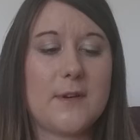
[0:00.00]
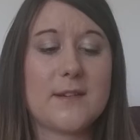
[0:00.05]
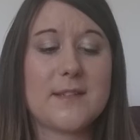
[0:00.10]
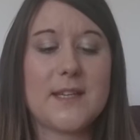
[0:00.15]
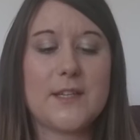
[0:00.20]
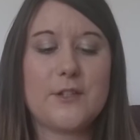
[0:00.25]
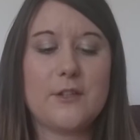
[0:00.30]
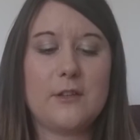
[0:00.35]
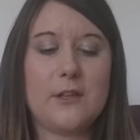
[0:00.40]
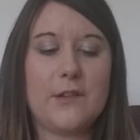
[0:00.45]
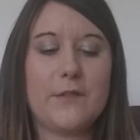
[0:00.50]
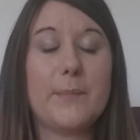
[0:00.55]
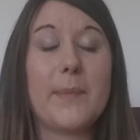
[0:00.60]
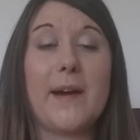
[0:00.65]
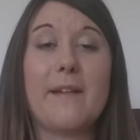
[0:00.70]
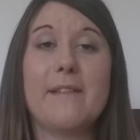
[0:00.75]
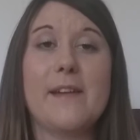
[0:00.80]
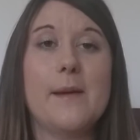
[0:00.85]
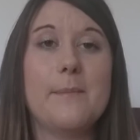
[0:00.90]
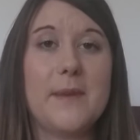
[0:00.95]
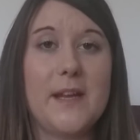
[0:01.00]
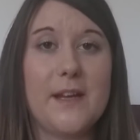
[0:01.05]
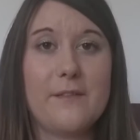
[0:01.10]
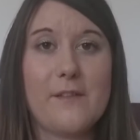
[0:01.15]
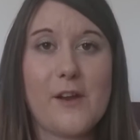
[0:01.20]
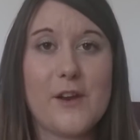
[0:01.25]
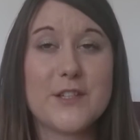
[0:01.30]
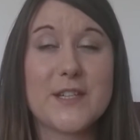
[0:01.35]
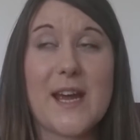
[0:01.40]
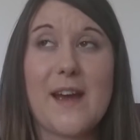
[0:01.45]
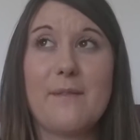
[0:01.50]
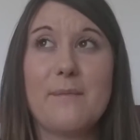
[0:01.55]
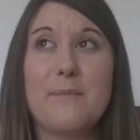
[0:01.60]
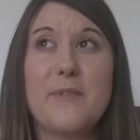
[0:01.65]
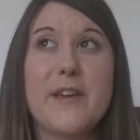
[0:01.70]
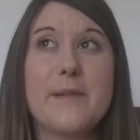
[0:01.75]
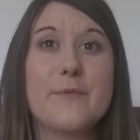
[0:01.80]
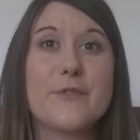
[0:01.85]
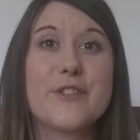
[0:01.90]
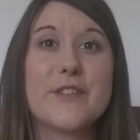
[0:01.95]
more, because I do love Barry M nail varnish. I have
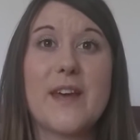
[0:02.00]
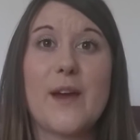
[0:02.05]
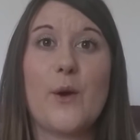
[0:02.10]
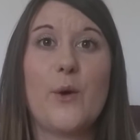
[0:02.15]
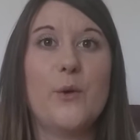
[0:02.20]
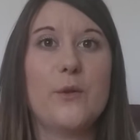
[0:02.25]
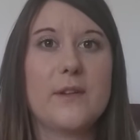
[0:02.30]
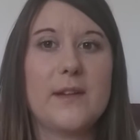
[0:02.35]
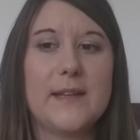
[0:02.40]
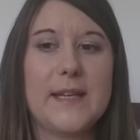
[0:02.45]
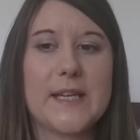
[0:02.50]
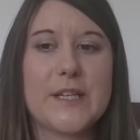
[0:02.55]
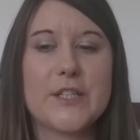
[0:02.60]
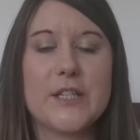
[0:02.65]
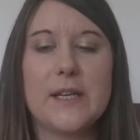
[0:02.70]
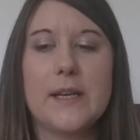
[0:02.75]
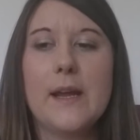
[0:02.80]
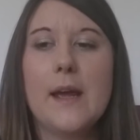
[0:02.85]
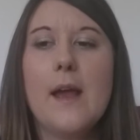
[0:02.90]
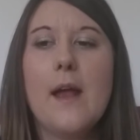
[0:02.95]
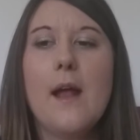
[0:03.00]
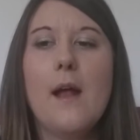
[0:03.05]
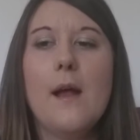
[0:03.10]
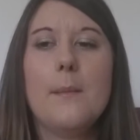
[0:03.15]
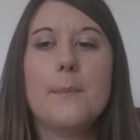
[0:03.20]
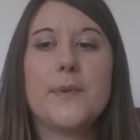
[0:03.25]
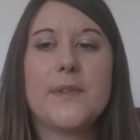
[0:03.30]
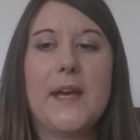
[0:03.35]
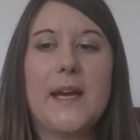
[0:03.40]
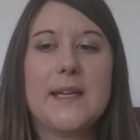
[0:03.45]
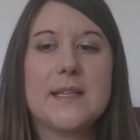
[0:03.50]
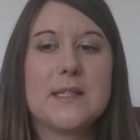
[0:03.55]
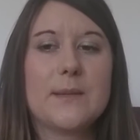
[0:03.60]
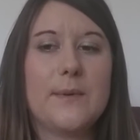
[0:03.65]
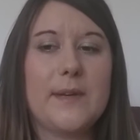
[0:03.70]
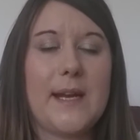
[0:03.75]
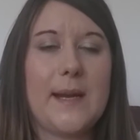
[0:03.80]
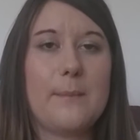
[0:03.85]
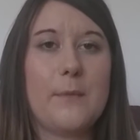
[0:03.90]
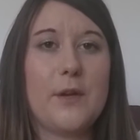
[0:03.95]
pretty much their whole collection, but that is
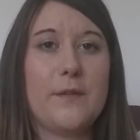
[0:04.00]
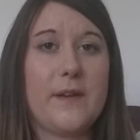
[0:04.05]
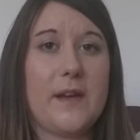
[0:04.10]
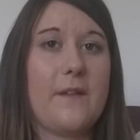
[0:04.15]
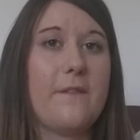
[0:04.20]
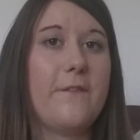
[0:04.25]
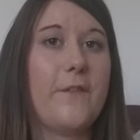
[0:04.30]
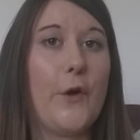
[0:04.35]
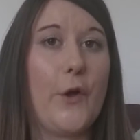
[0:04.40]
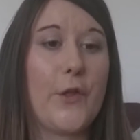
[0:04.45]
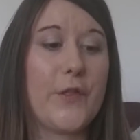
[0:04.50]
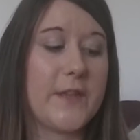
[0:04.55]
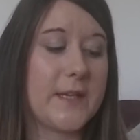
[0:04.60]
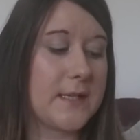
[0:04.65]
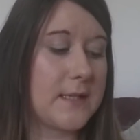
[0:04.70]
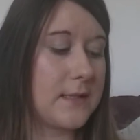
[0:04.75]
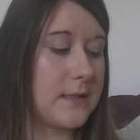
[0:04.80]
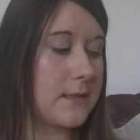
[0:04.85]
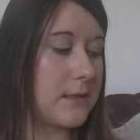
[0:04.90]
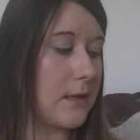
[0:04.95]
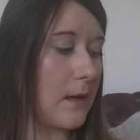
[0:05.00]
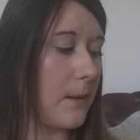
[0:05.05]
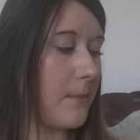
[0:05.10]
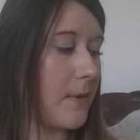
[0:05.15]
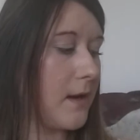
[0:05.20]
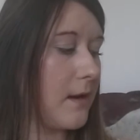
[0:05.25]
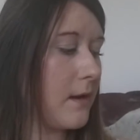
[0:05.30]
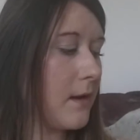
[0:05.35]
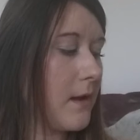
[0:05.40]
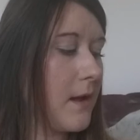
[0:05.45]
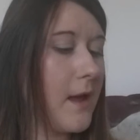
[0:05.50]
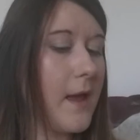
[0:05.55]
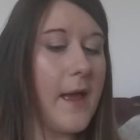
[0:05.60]
the one I'm loving for the summer.